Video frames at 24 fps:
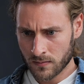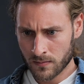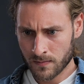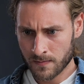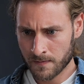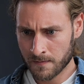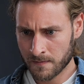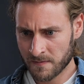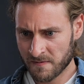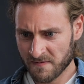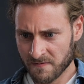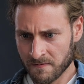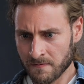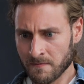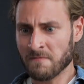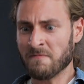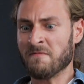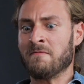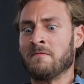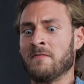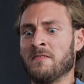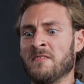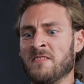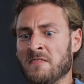I have found
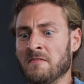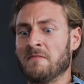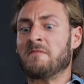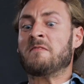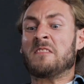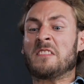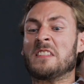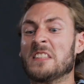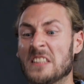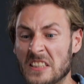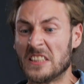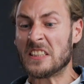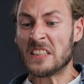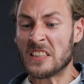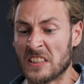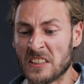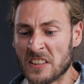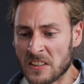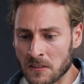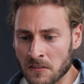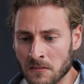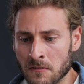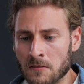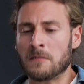places that do it
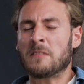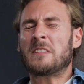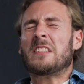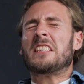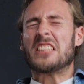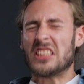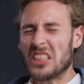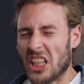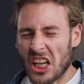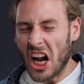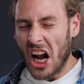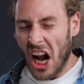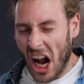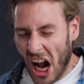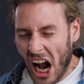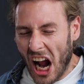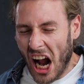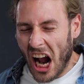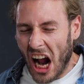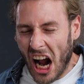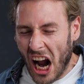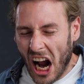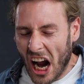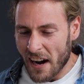better than others,
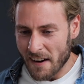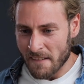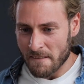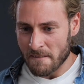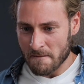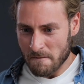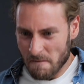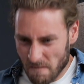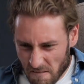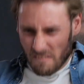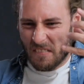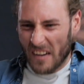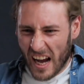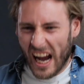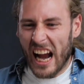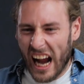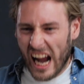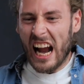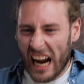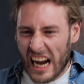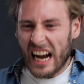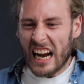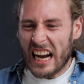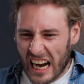but I don't see
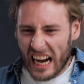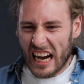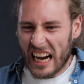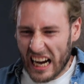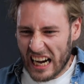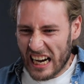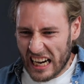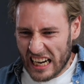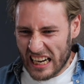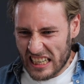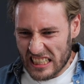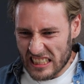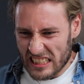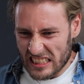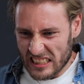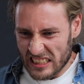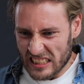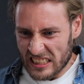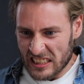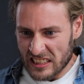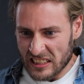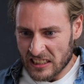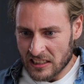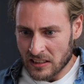anybody doing it
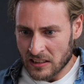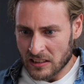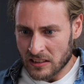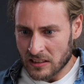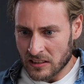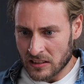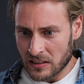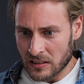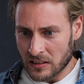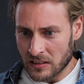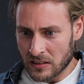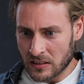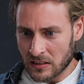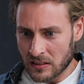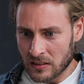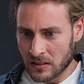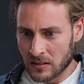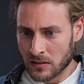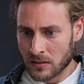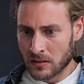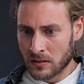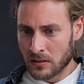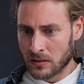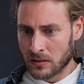exactly right.